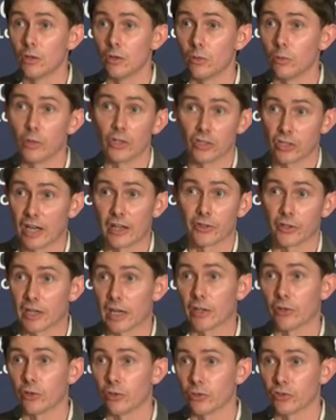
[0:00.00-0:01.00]
which had the
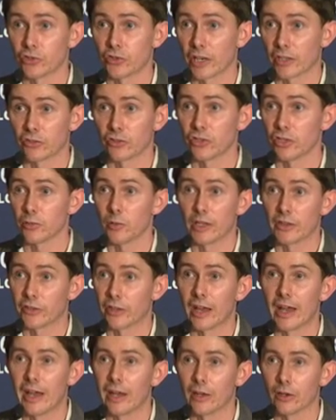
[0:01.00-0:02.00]
Calderón strategy, went to
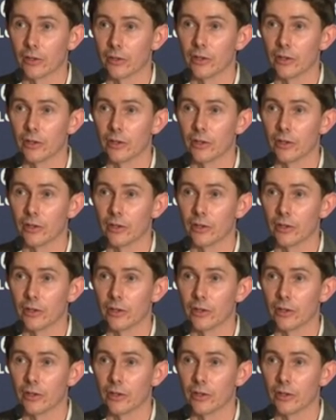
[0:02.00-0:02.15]
hell.